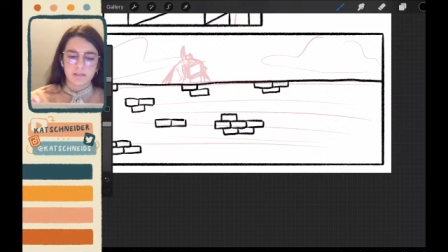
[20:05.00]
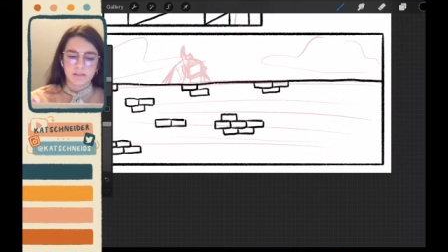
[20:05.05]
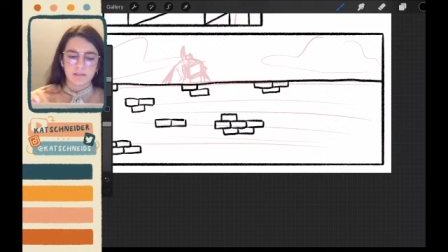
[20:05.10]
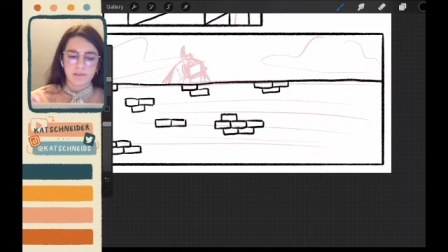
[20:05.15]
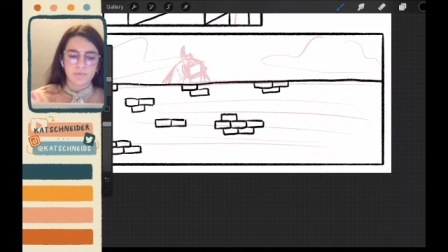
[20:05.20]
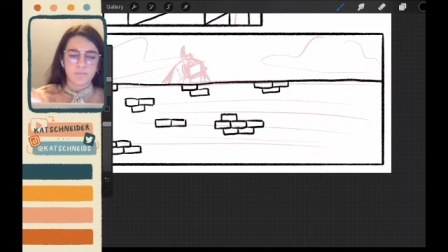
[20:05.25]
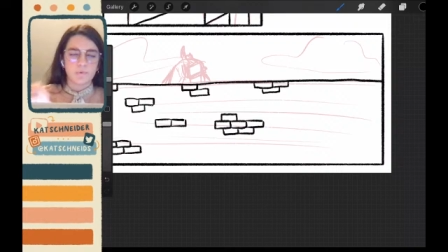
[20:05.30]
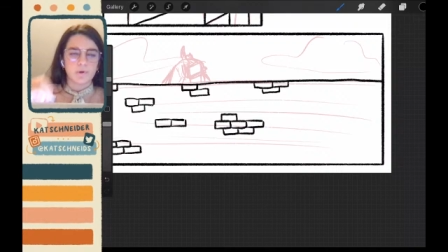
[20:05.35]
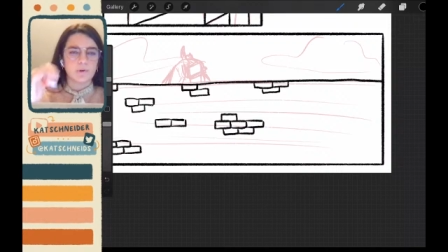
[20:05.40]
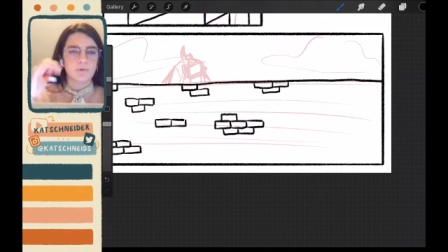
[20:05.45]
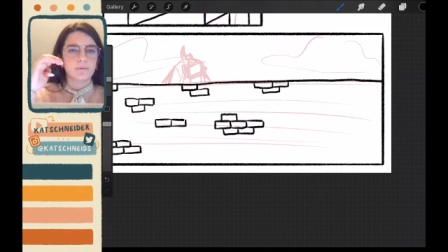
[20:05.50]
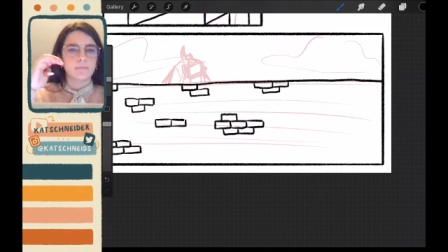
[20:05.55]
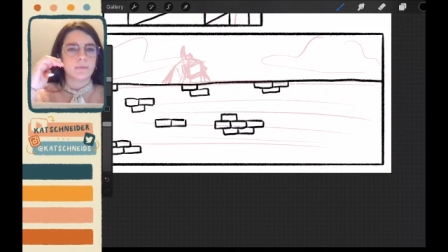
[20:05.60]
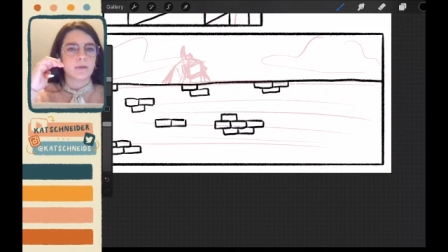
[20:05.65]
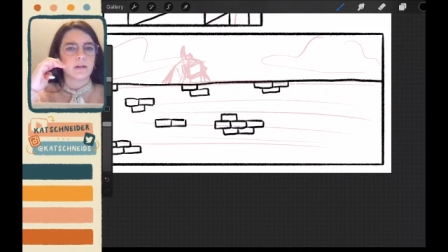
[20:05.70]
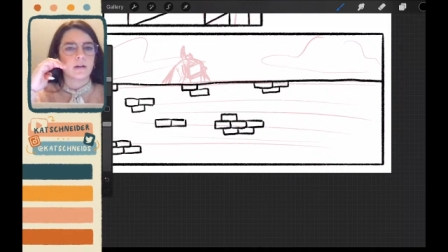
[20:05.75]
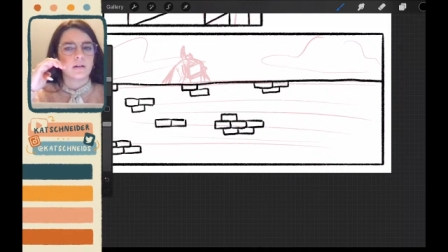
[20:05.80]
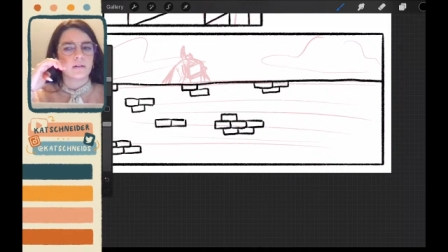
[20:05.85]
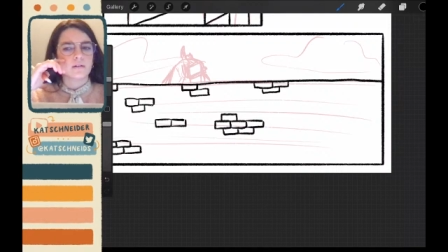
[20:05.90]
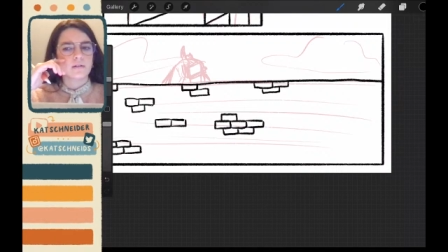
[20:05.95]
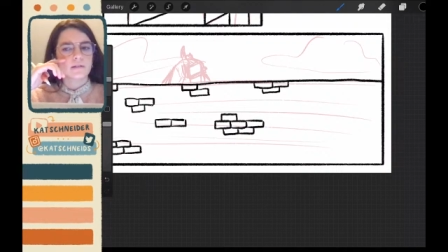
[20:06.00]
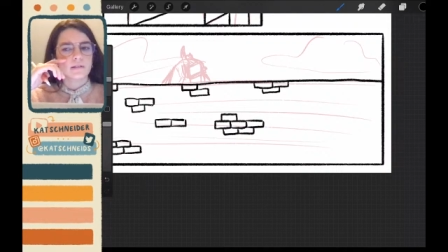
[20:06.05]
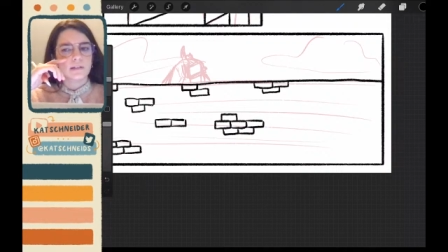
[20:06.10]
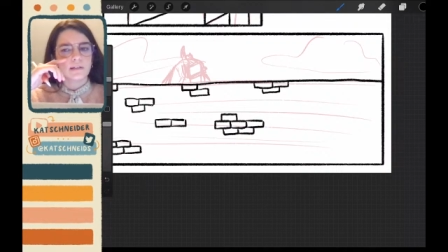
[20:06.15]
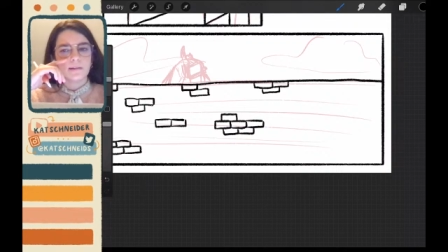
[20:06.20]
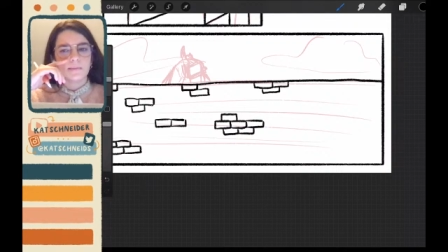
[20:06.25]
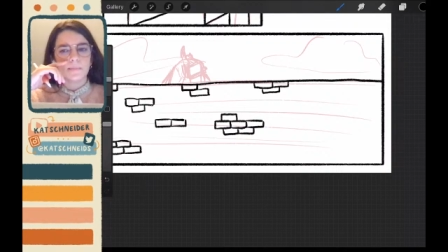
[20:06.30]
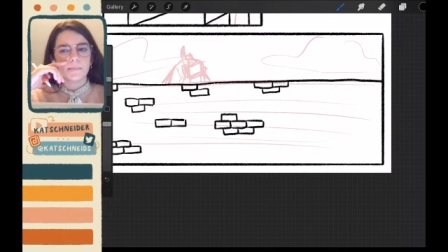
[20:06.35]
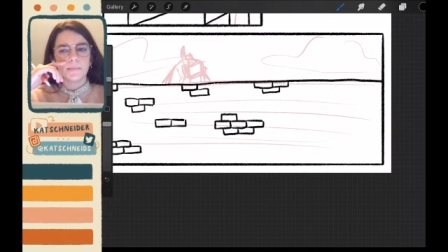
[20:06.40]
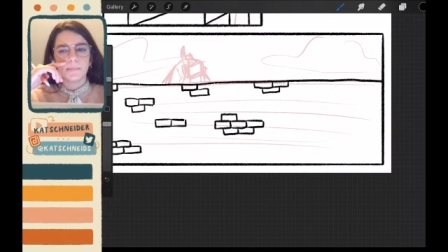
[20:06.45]
just doesn't work with my color
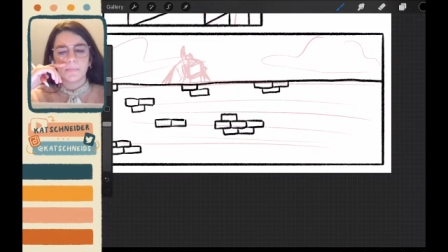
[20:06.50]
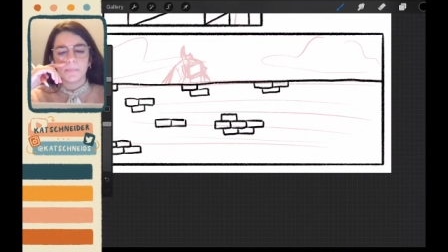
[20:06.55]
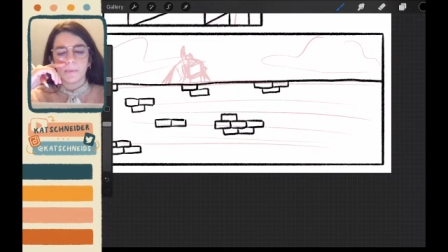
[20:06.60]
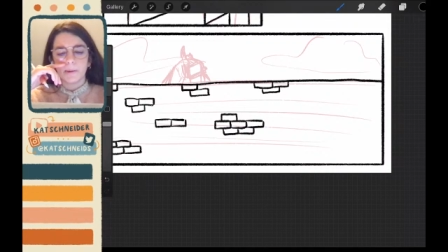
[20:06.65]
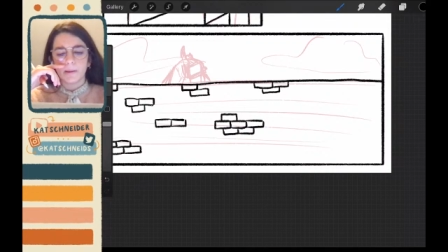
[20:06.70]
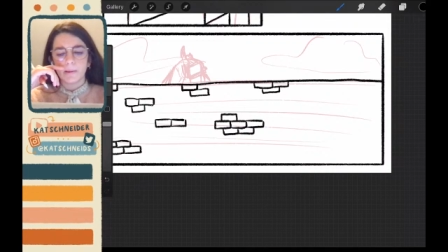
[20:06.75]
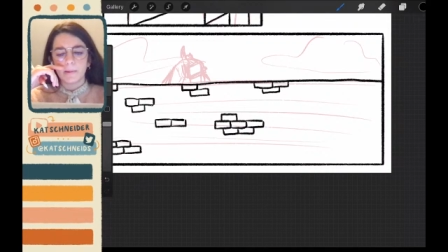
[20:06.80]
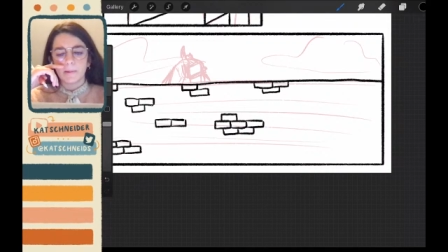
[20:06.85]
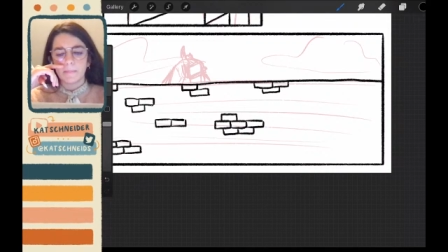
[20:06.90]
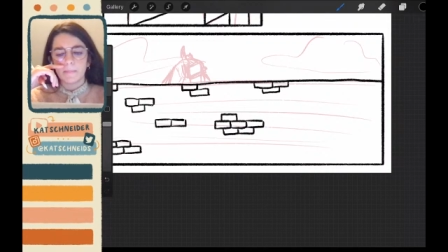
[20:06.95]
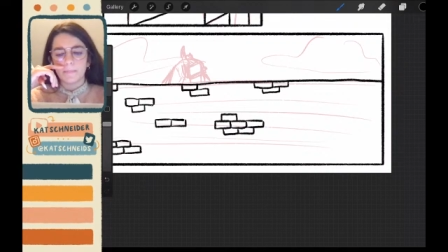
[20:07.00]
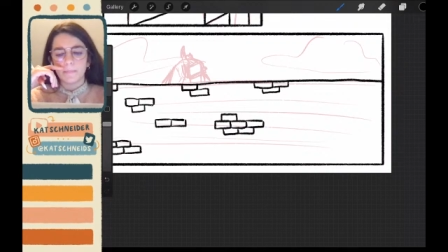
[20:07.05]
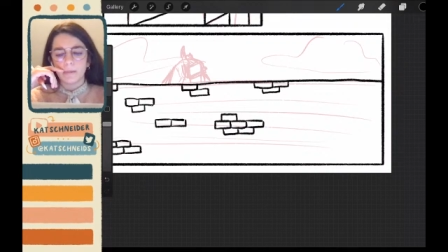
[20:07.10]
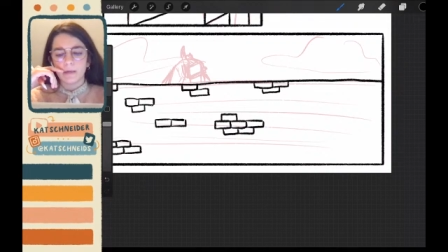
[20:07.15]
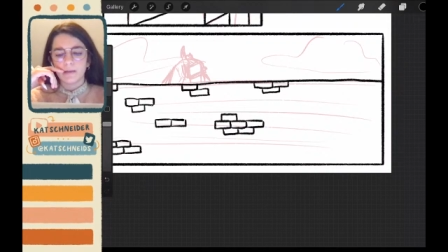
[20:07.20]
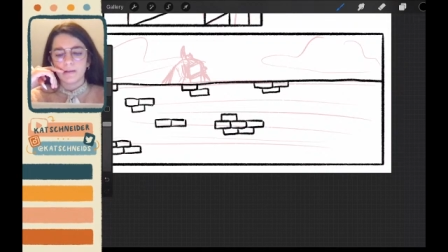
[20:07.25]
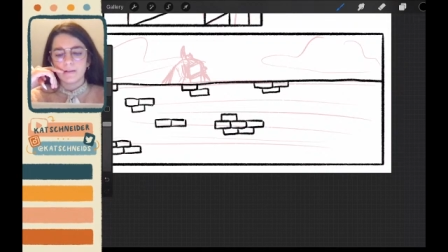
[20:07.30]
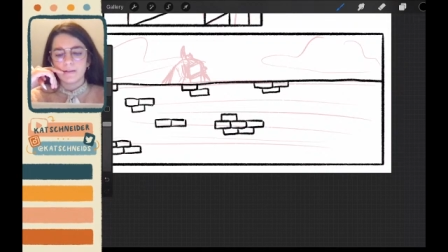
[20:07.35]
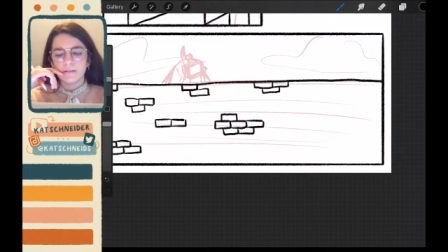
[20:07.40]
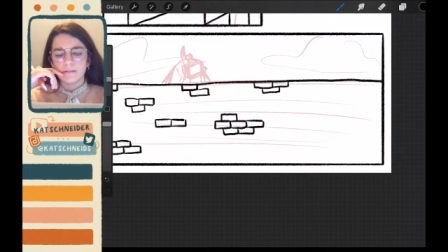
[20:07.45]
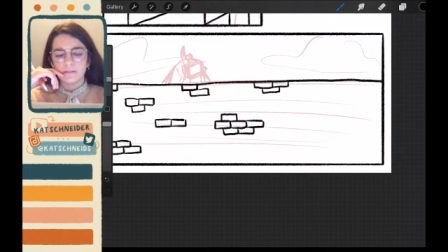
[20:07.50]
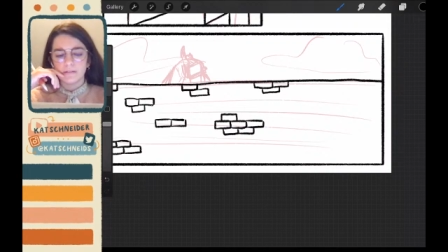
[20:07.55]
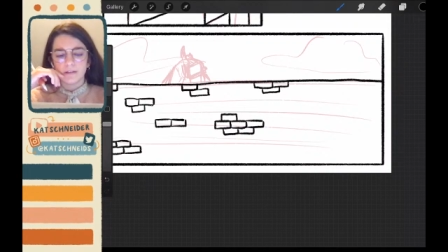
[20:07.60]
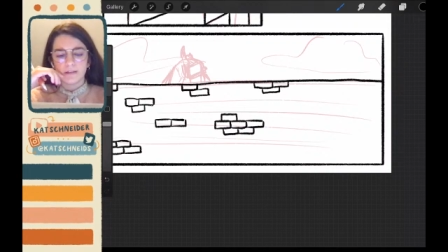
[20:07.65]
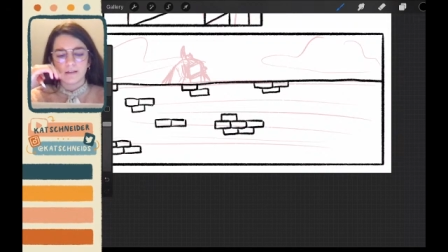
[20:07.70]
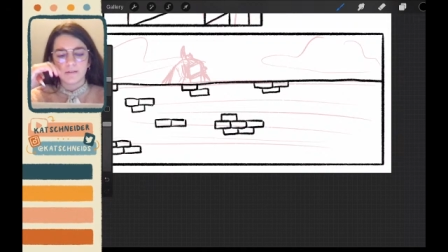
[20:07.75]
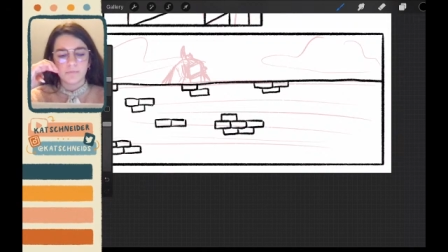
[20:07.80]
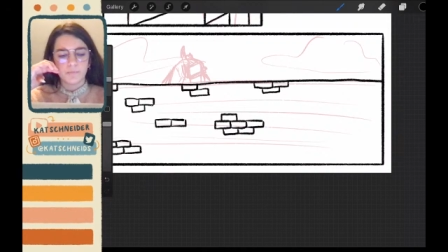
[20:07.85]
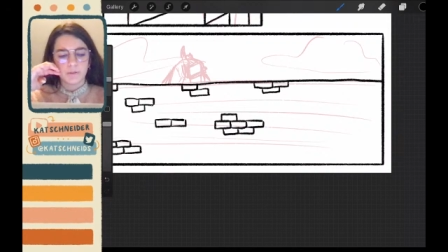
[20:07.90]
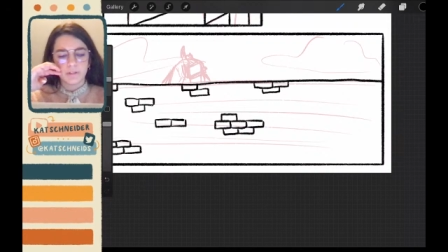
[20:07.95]
scheme, but it might
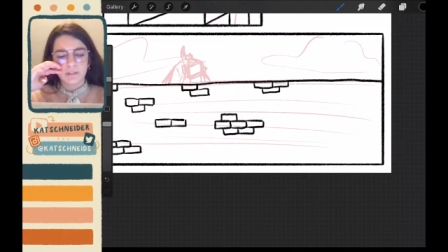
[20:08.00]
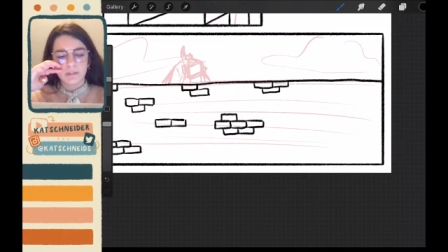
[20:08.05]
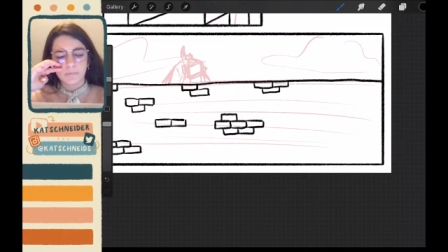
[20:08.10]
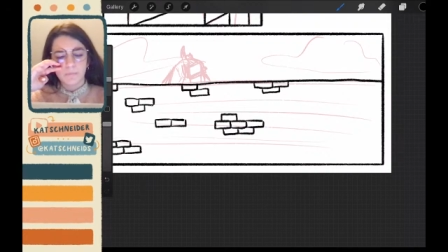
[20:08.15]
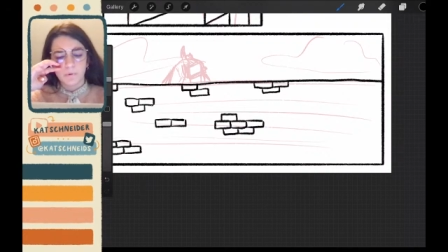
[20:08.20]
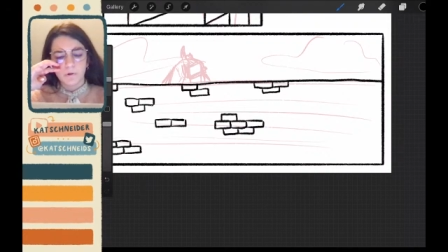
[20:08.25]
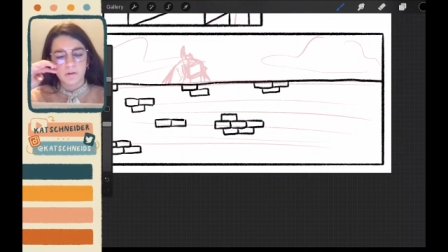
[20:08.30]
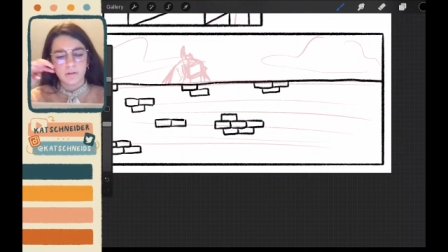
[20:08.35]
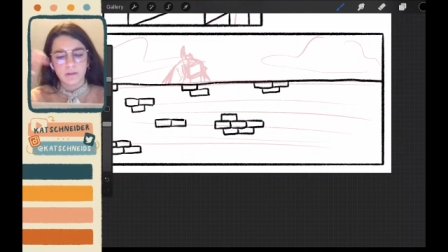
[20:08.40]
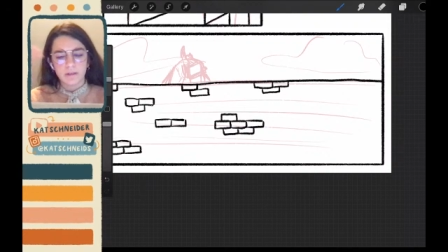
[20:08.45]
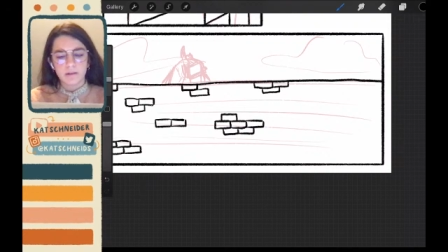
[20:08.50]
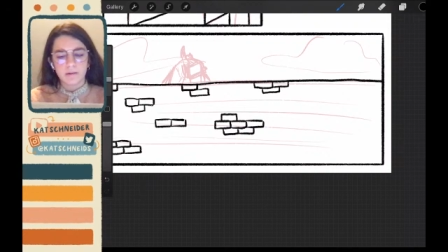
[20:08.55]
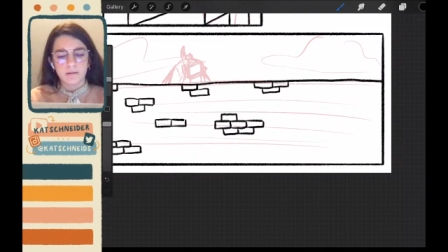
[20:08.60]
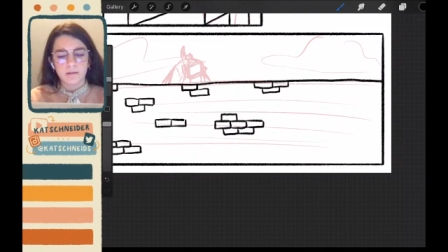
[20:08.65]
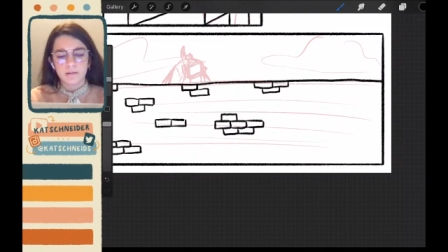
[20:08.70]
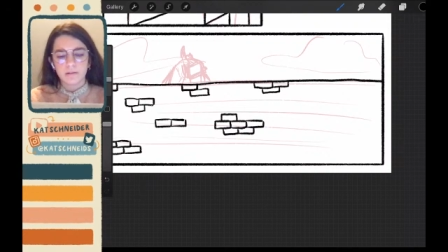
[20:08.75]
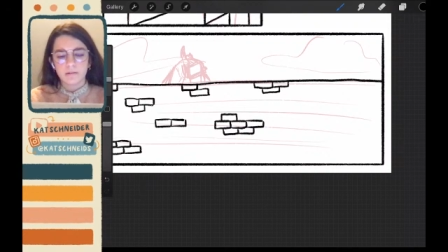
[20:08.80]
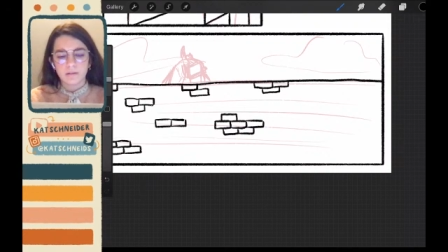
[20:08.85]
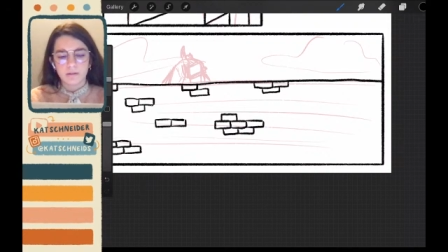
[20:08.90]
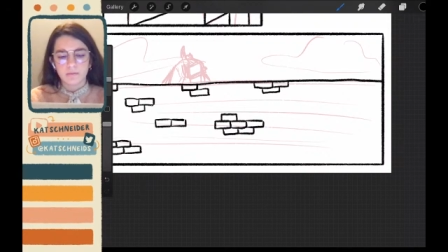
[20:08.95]
like once I put like a